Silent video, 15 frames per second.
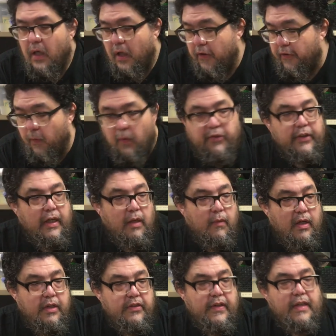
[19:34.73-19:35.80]
So once again, I
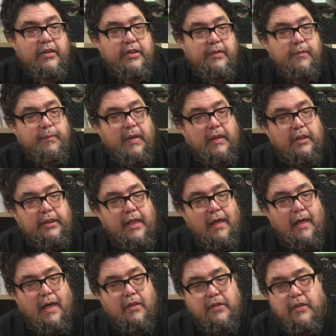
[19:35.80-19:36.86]
want to make a
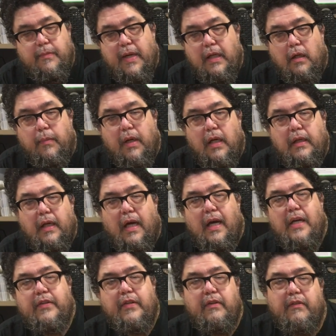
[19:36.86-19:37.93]
shout out to the MakerBot
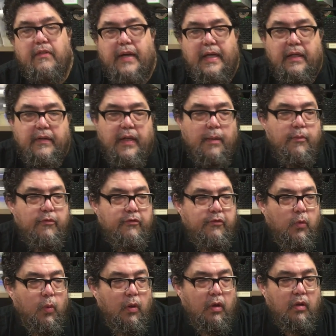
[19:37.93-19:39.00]
guys and thank them
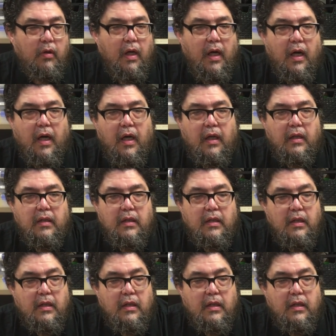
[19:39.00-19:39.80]
for uh,